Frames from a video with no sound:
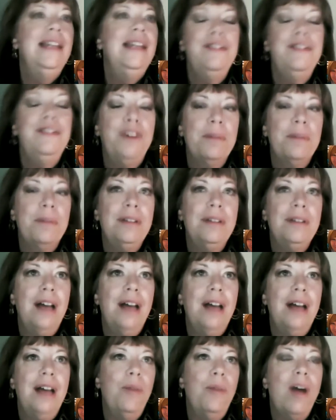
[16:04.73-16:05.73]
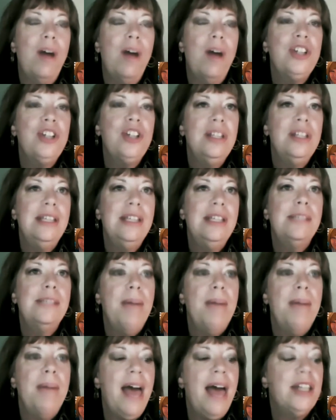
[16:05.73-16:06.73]
from watching these
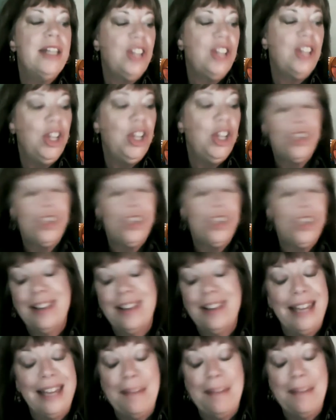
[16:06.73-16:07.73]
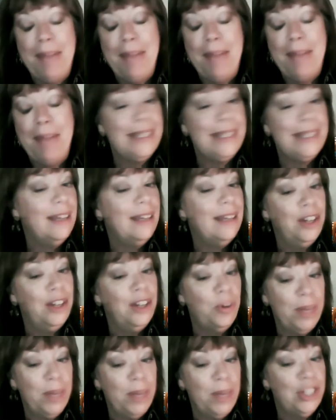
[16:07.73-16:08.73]
bats, now you're still going to get bats hitting your
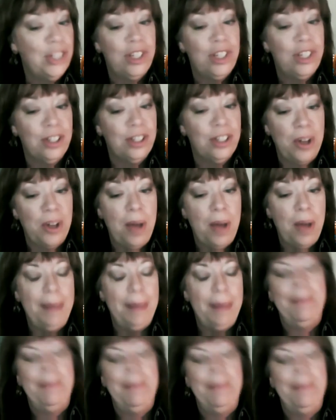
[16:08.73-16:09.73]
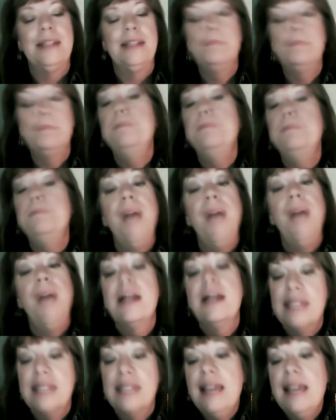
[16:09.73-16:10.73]
windshield. Bugs
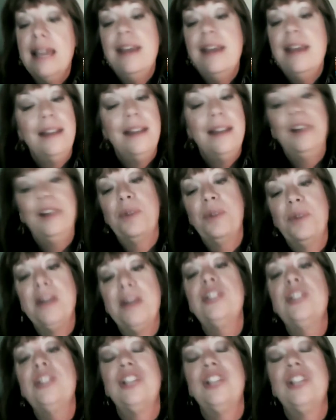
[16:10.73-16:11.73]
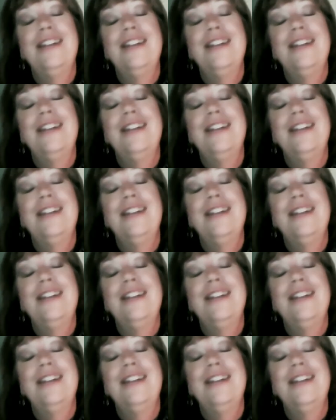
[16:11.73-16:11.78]
hitting your windshield